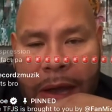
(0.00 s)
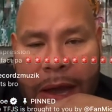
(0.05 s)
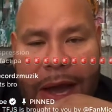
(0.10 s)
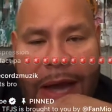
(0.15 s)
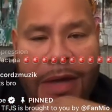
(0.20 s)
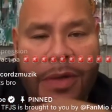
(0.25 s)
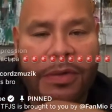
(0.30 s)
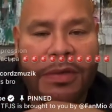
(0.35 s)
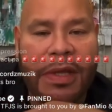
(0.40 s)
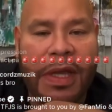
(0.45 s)

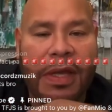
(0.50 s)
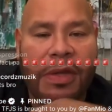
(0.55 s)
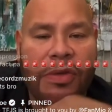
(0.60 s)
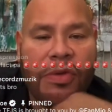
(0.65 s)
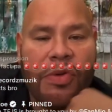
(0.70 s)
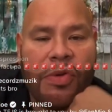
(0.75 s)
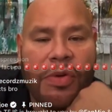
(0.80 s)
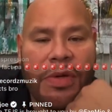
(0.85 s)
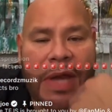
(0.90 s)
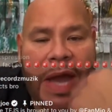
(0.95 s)
I don't think
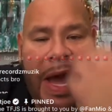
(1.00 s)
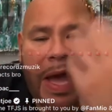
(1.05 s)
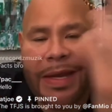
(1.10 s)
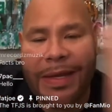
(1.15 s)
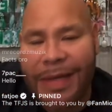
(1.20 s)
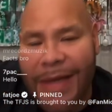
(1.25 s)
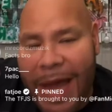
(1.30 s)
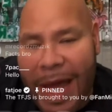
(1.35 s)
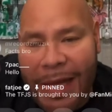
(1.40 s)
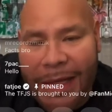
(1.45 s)
you're
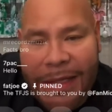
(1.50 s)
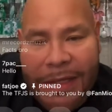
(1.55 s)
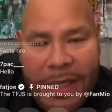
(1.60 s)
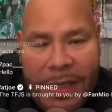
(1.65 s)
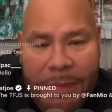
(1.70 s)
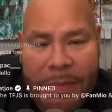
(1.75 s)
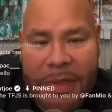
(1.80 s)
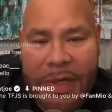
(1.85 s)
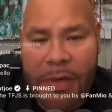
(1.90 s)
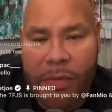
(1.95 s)
not
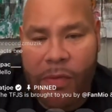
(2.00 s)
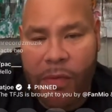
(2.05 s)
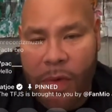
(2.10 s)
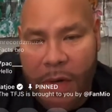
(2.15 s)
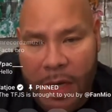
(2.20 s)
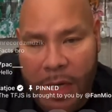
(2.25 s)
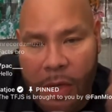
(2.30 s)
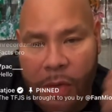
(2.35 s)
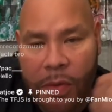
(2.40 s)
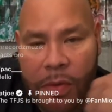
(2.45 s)
keeping it
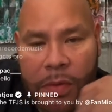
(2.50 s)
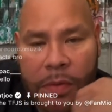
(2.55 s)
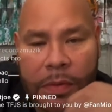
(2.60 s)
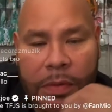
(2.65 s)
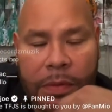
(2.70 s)
real.